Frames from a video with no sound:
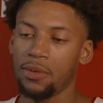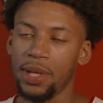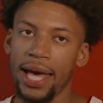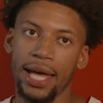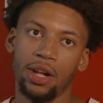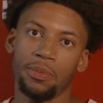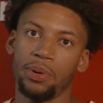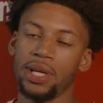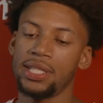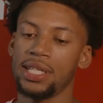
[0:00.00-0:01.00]
We had our
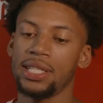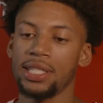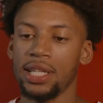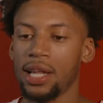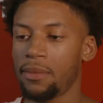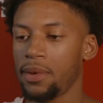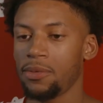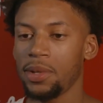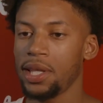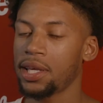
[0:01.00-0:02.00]
preseason, and I
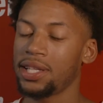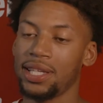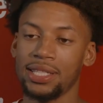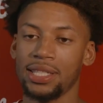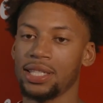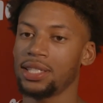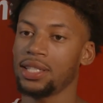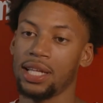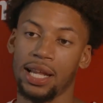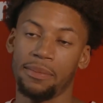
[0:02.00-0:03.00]
mean, we did conditioning,
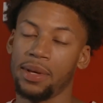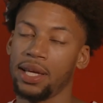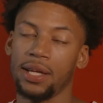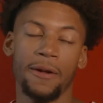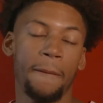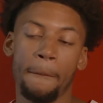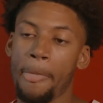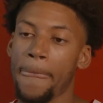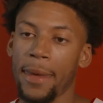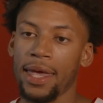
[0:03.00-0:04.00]
and I mean,
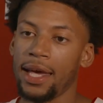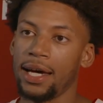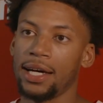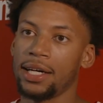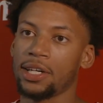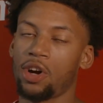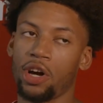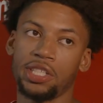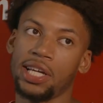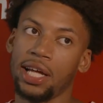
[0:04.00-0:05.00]

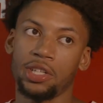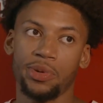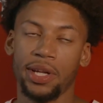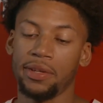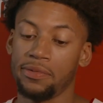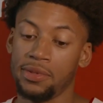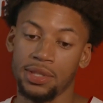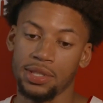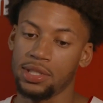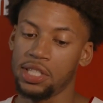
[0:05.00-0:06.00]
Archie got us ready
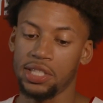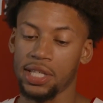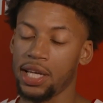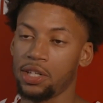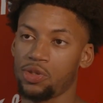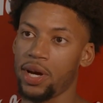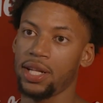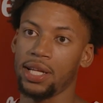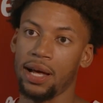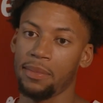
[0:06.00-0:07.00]
just to get us
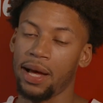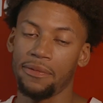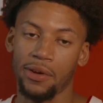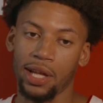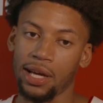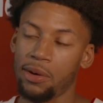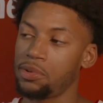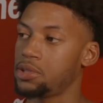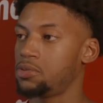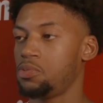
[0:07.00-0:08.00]
ready, and I mean, I felt like
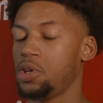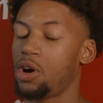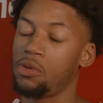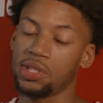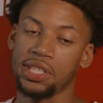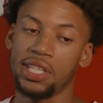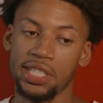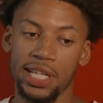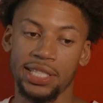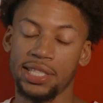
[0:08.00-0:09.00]
we all was
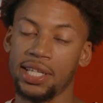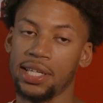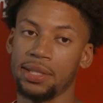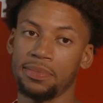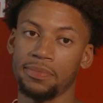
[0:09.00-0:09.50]
conditioned as a team.